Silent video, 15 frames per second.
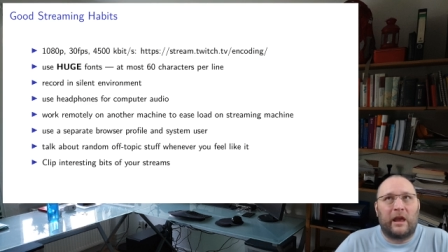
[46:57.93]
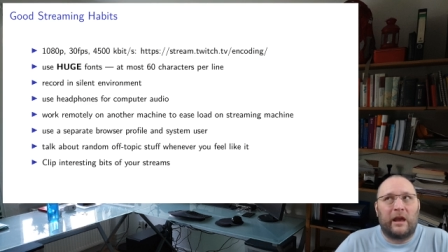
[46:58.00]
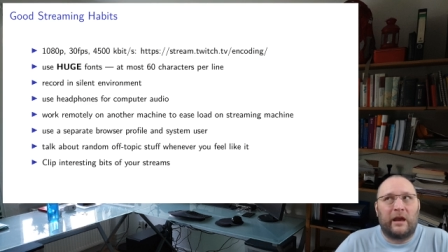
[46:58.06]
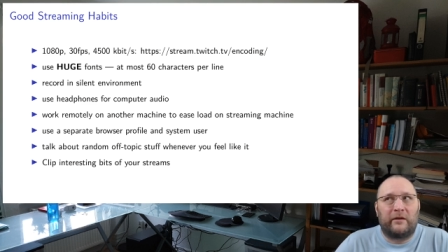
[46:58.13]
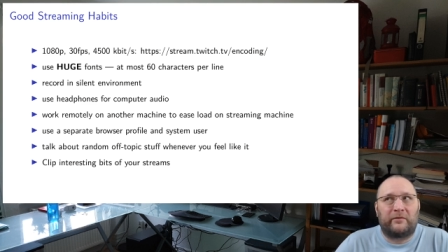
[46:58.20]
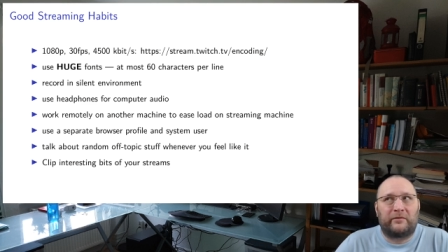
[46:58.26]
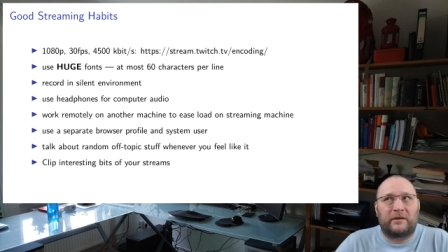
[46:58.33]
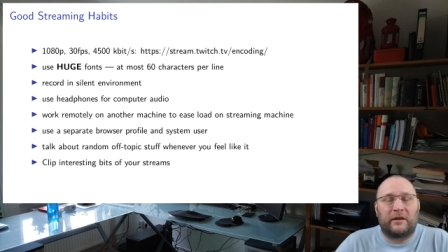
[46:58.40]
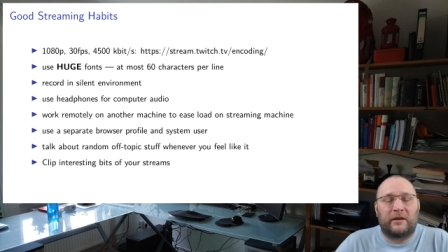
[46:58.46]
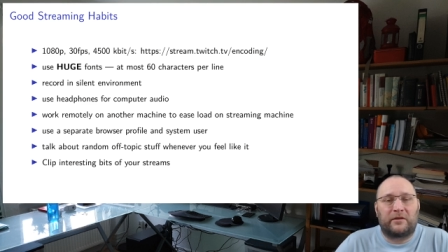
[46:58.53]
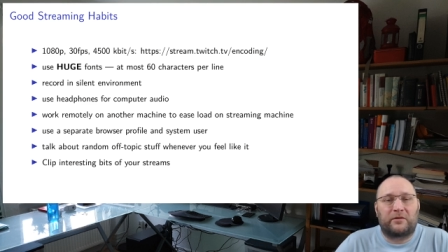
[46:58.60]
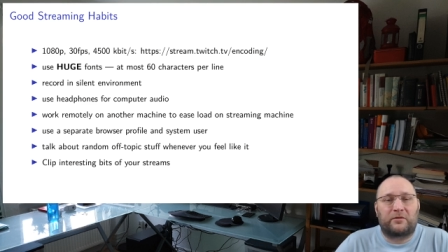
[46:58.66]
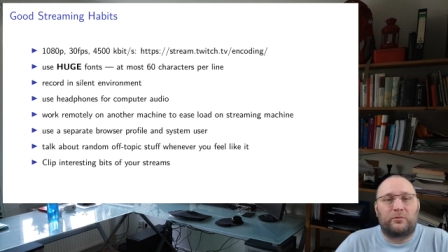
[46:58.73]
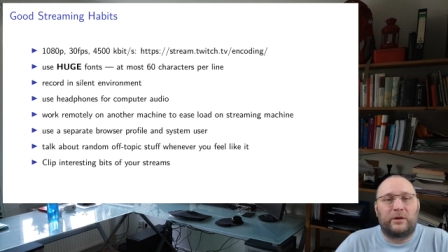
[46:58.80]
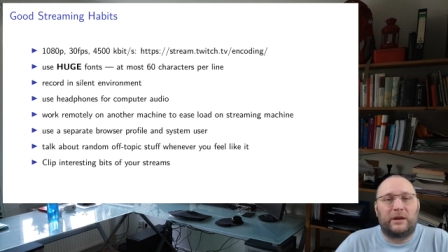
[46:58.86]
after
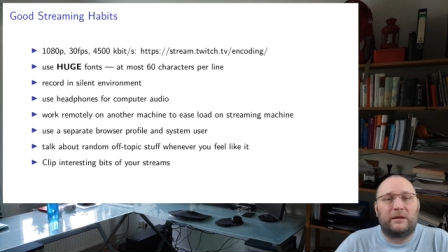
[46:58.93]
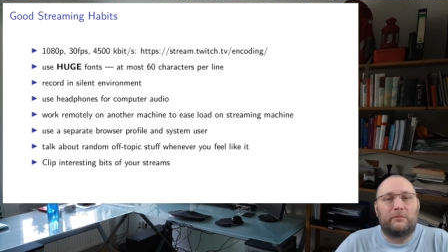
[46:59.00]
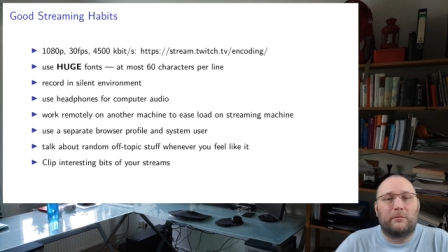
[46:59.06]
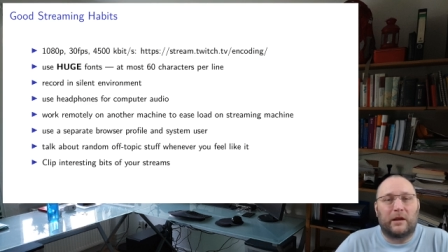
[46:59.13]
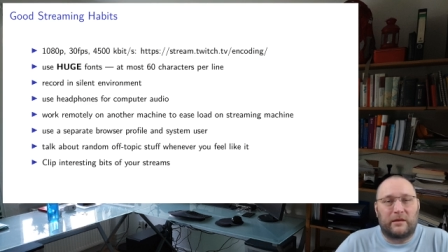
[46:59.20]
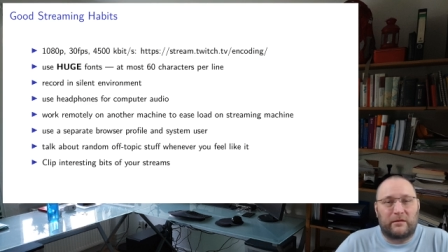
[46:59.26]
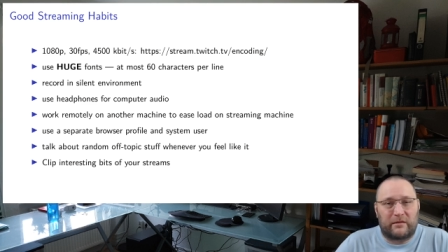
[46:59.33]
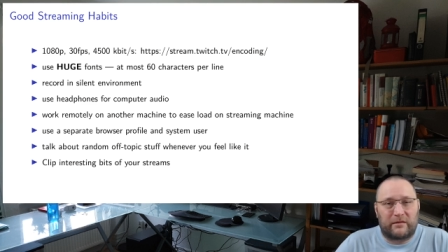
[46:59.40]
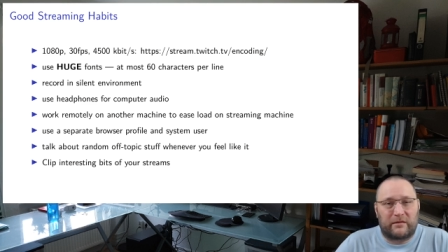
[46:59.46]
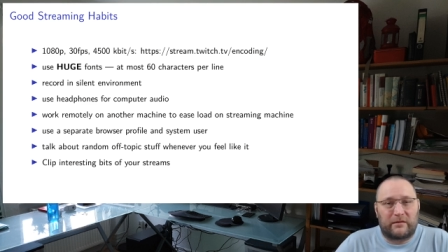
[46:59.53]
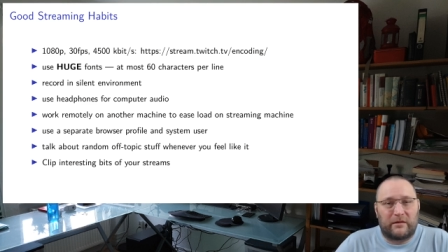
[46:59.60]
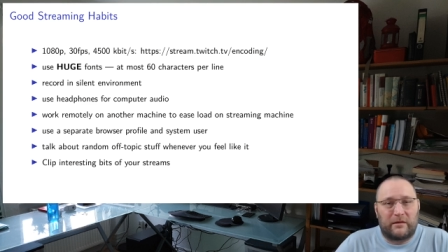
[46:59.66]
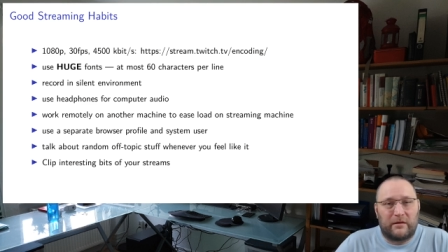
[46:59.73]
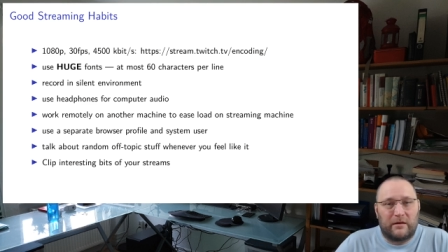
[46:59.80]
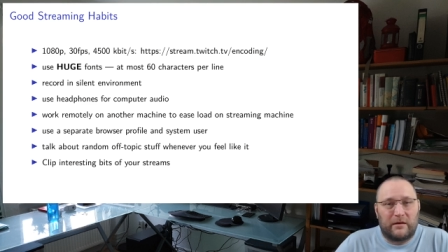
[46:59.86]
three months.
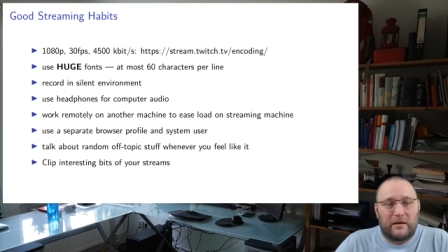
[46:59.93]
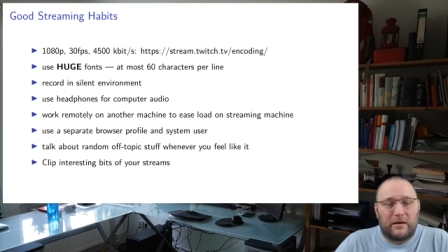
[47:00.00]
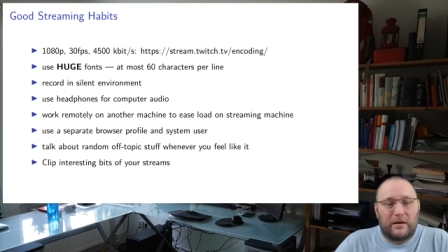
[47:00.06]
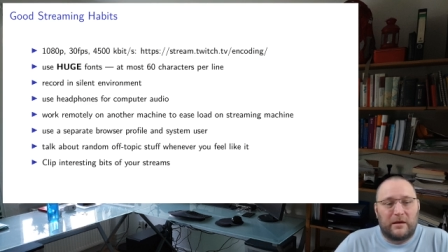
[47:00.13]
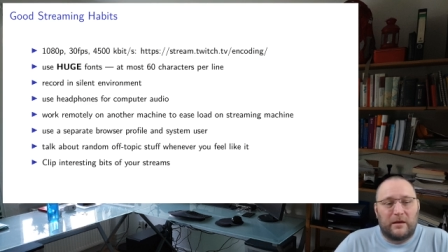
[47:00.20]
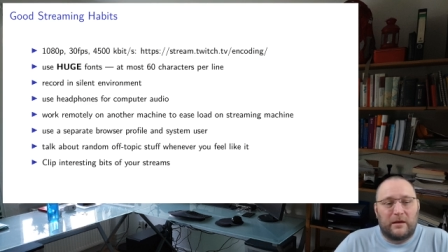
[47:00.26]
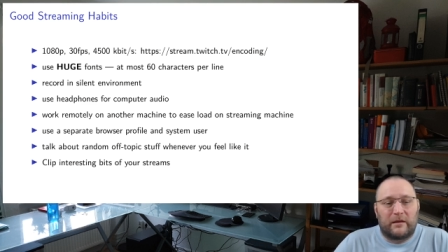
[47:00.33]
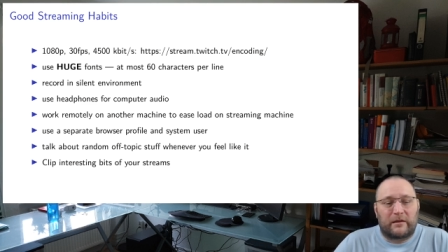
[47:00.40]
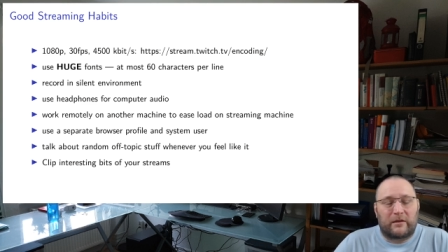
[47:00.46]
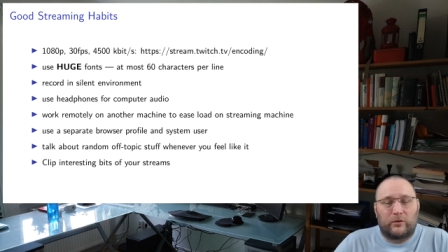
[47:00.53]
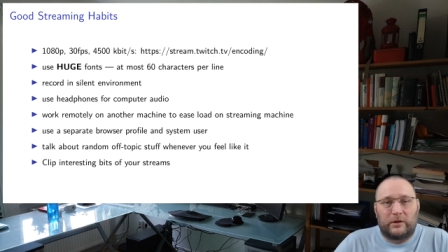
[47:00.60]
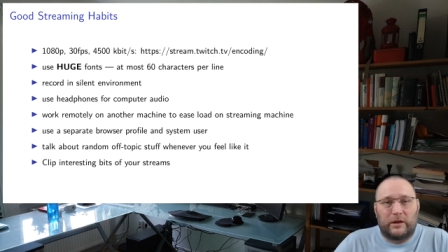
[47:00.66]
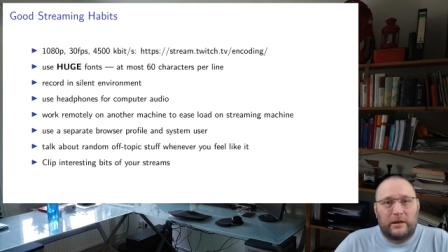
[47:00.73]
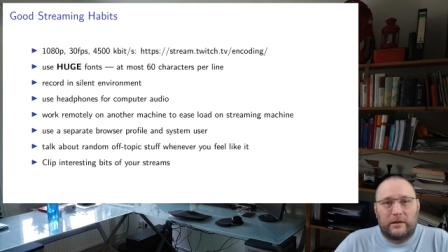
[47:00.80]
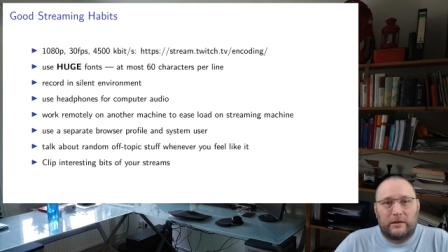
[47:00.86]
So
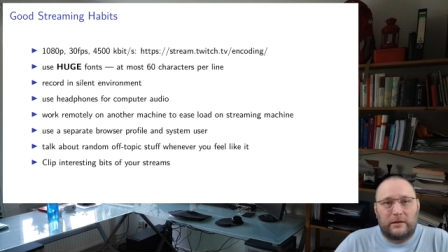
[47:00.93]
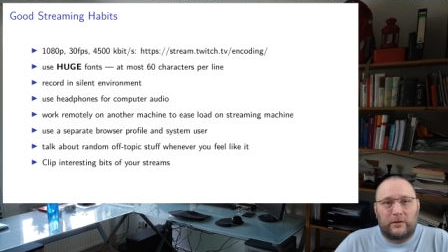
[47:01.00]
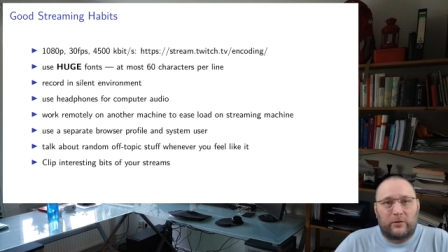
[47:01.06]
then your